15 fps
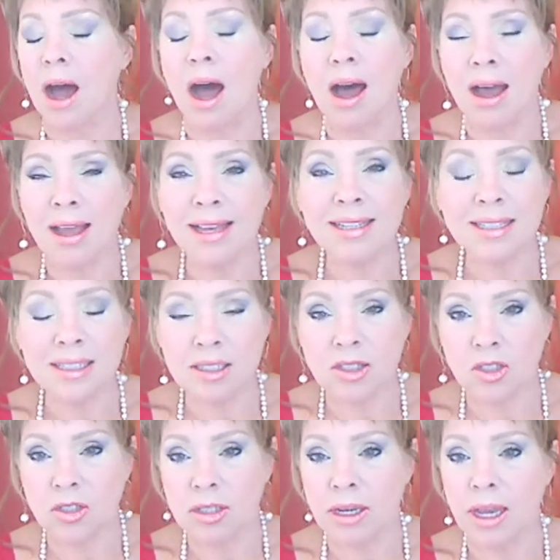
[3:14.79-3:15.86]

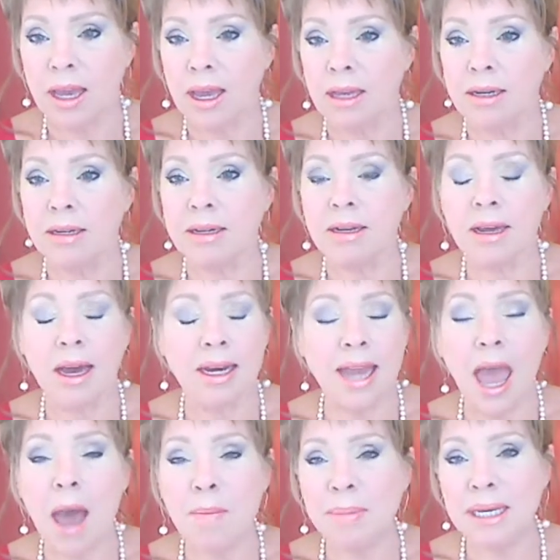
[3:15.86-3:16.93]
angst and
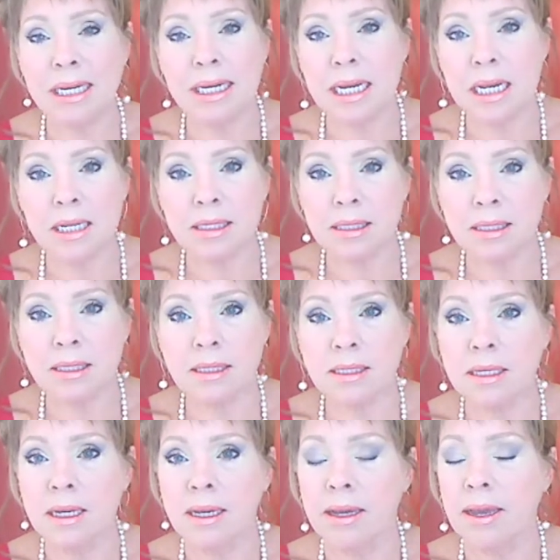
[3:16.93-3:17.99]
unhappiness
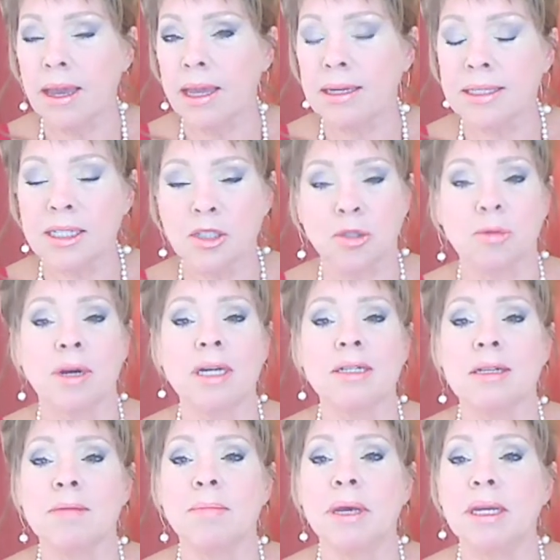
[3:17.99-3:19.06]
and
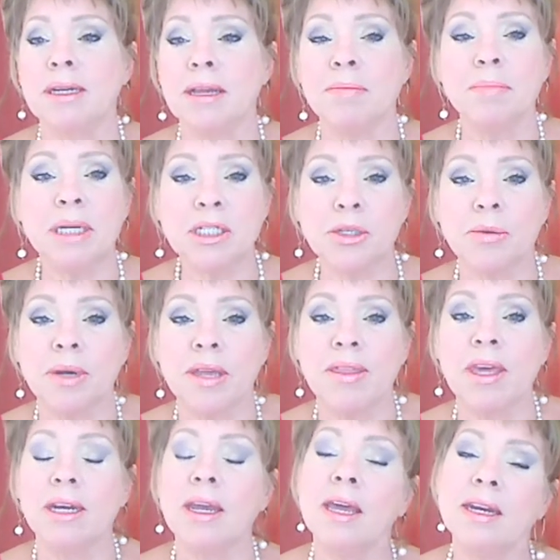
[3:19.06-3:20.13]
disgruntlement and misery
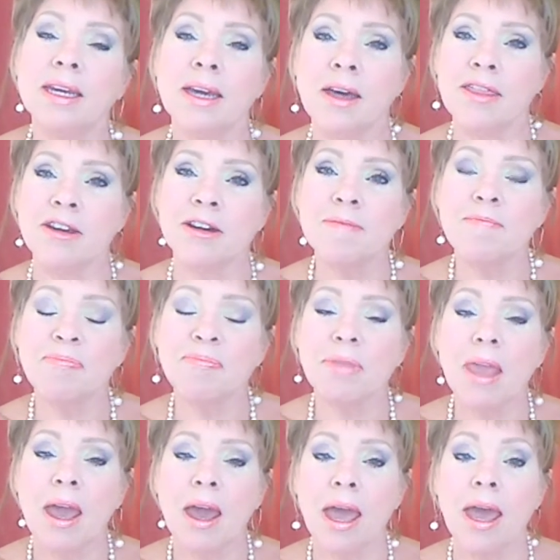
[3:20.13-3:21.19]
than any other.
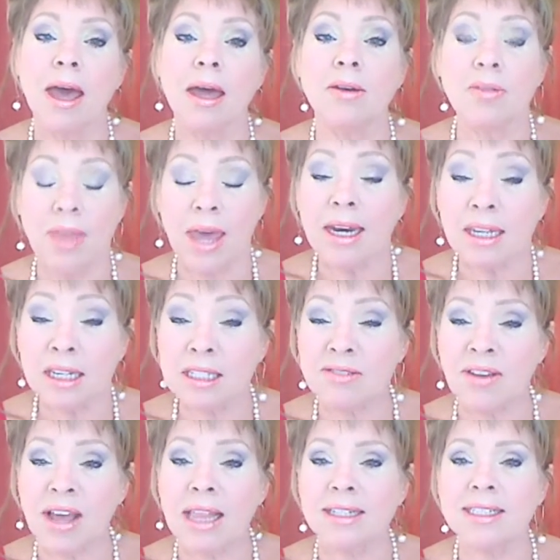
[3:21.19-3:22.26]
And that is
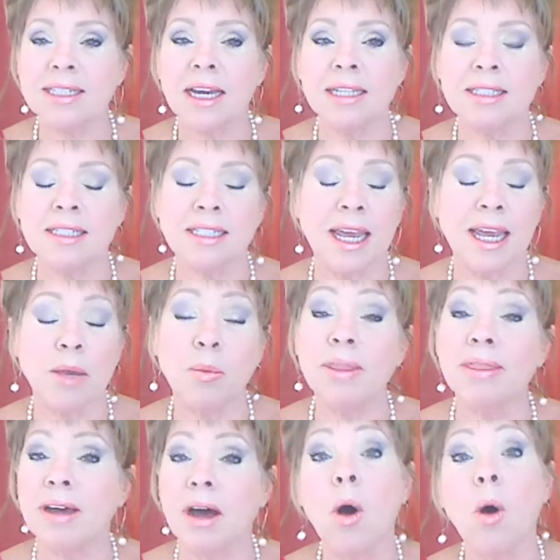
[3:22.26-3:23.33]
Valentine's Day,
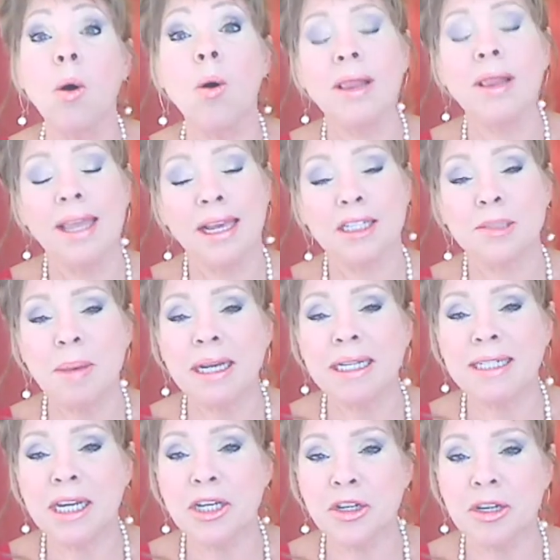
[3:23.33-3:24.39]
when the whole
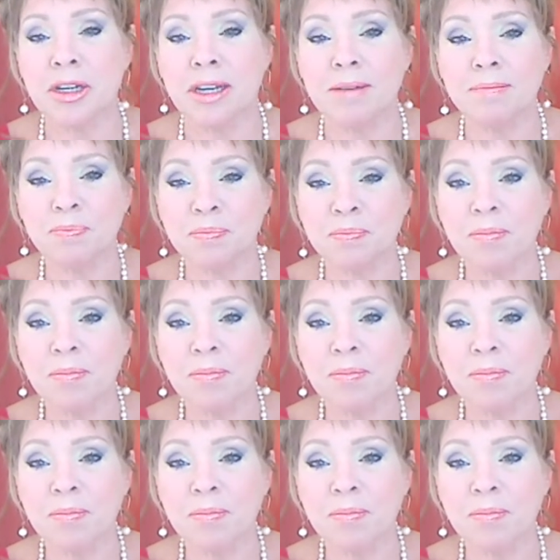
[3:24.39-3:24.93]
expectation